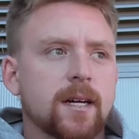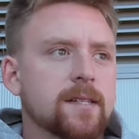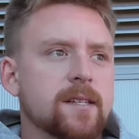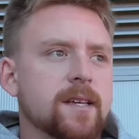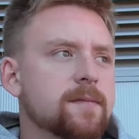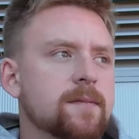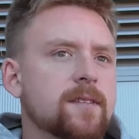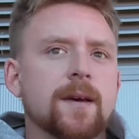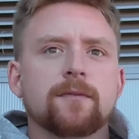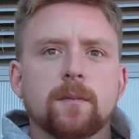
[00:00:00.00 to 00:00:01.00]
I'd say
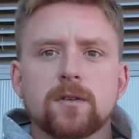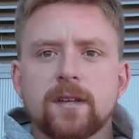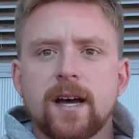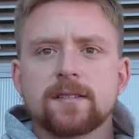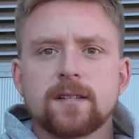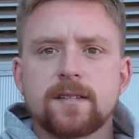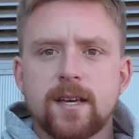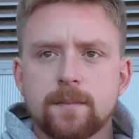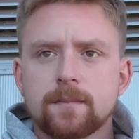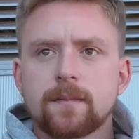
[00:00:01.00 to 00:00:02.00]
same for most of the guys on the
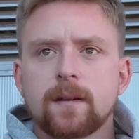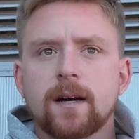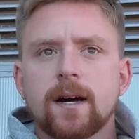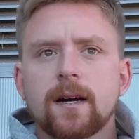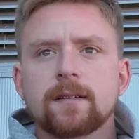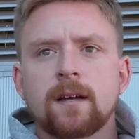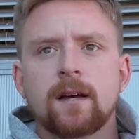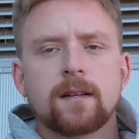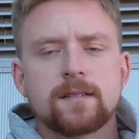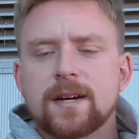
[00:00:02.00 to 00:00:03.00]
team. Uh,
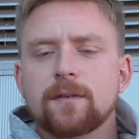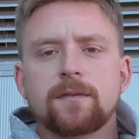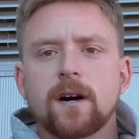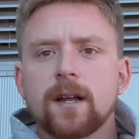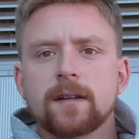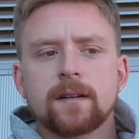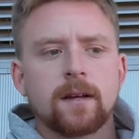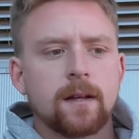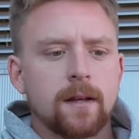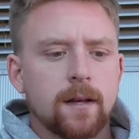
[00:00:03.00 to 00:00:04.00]
it's never fun.
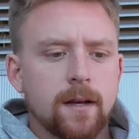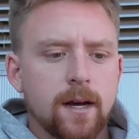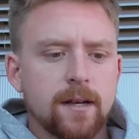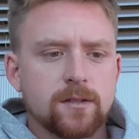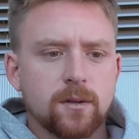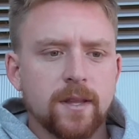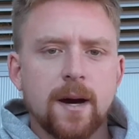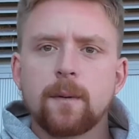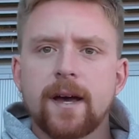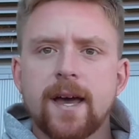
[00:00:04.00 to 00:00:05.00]
Uh, so in
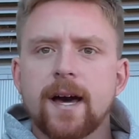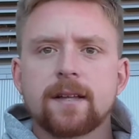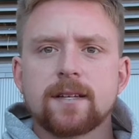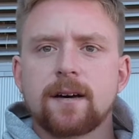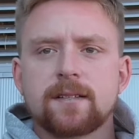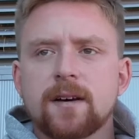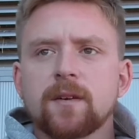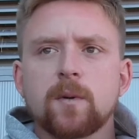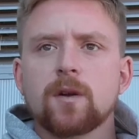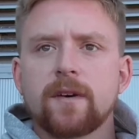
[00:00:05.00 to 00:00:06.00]
that way, yeah, it's uh,
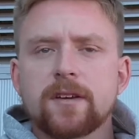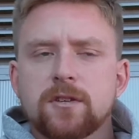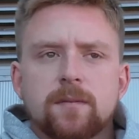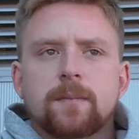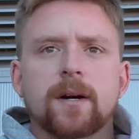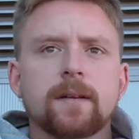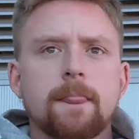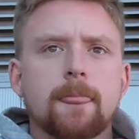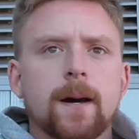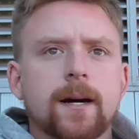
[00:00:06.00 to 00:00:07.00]
definitely motivation. But
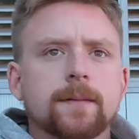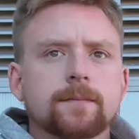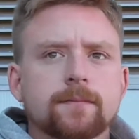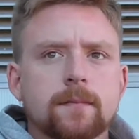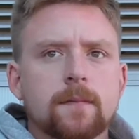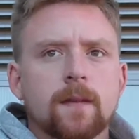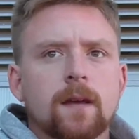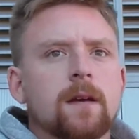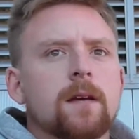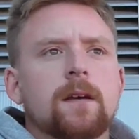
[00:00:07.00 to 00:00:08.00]

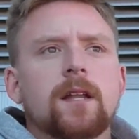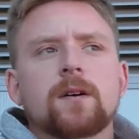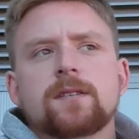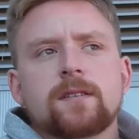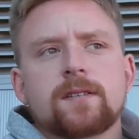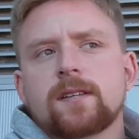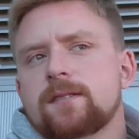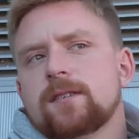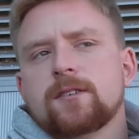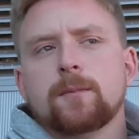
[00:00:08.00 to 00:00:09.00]
um, you know, it's, it's,
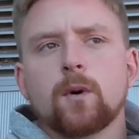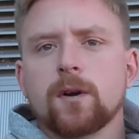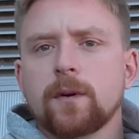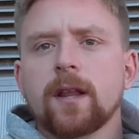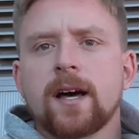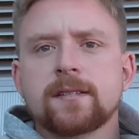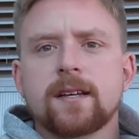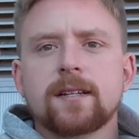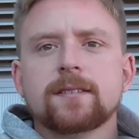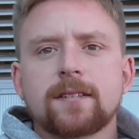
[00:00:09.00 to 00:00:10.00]
it's just important to realize
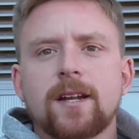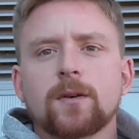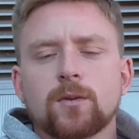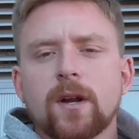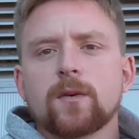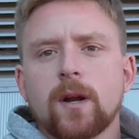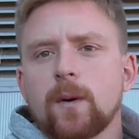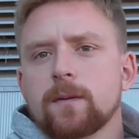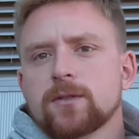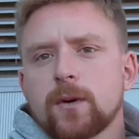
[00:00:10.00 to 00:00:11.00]
that you know
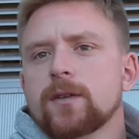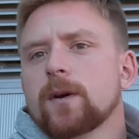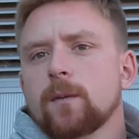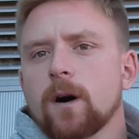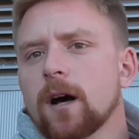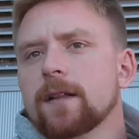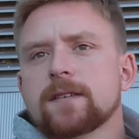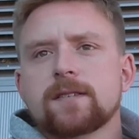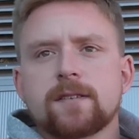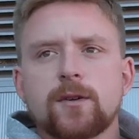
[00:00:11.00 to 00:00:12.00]
2021 was 2021, and
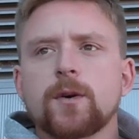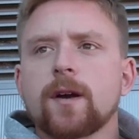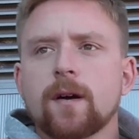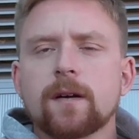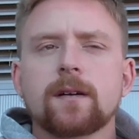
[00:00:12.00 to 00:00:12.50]
this is a new year.